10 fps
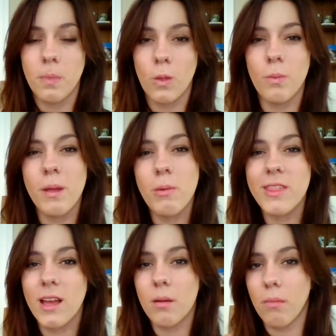When people
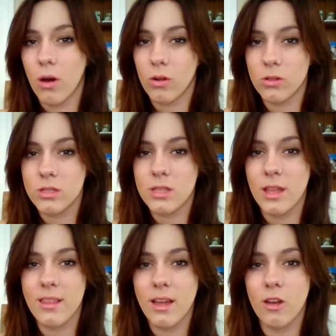think of models,
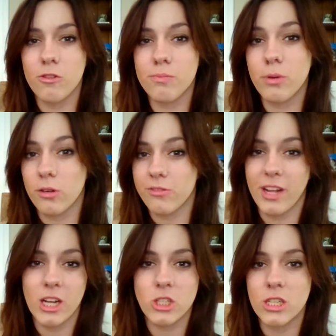they think of
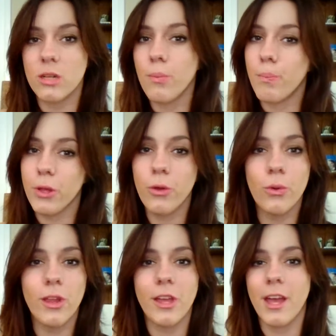perfection,
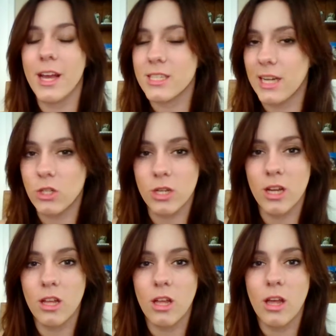beauty,
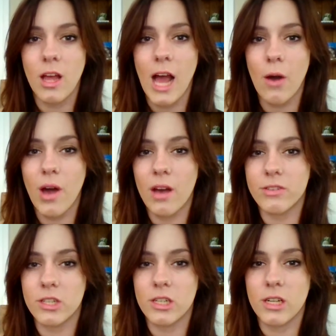etc.
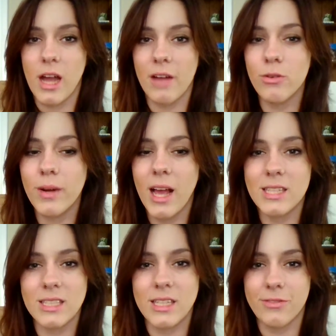However, everyone
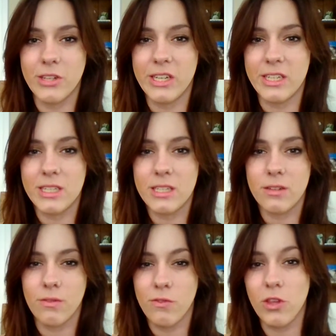has a different
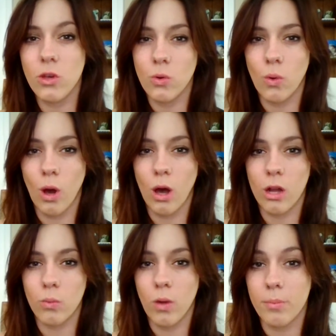view
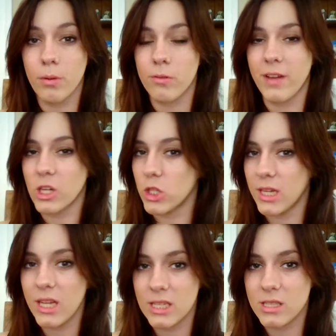on perfection
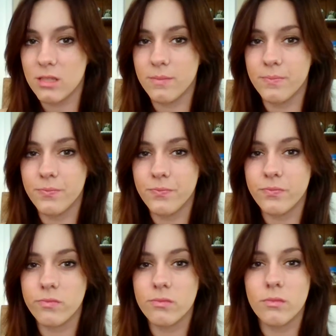is.
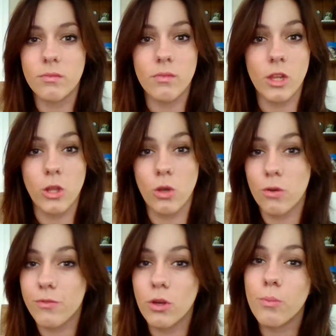Your
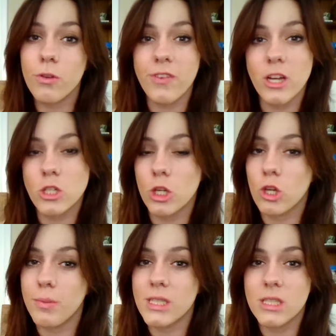view on perfection
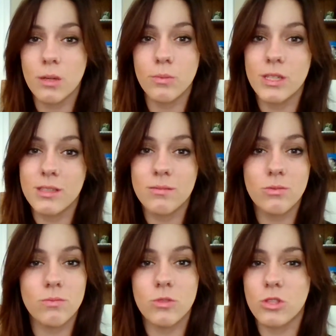could be
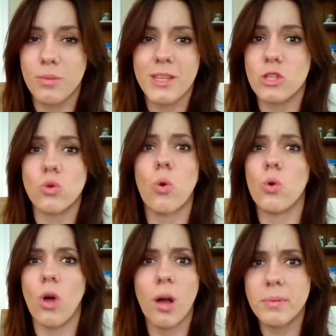the
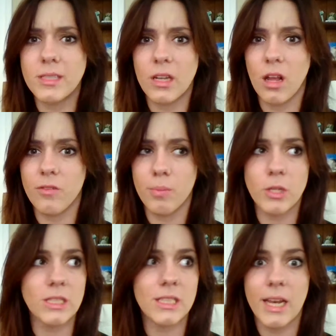total opposite of the
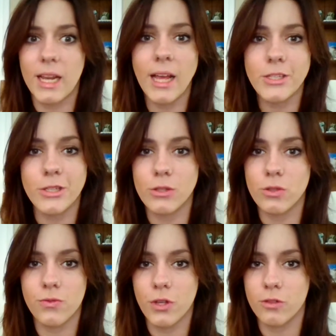person sitting next to
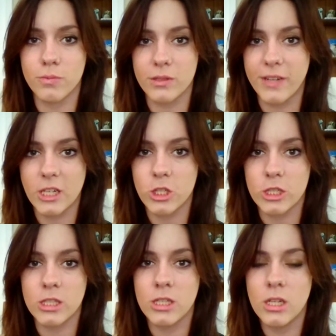you's view of
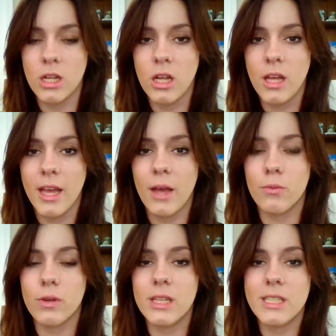perfection. It
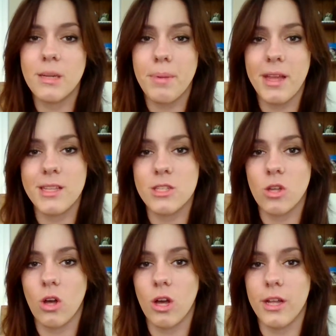really depends
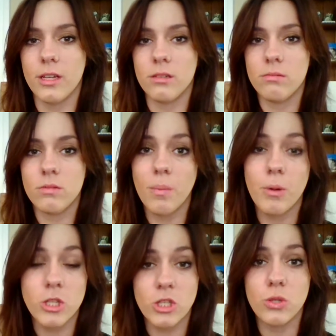on the
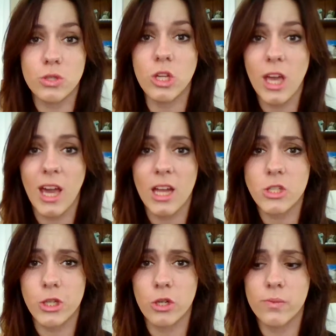person who's looking
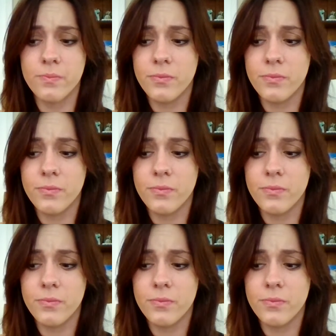at you.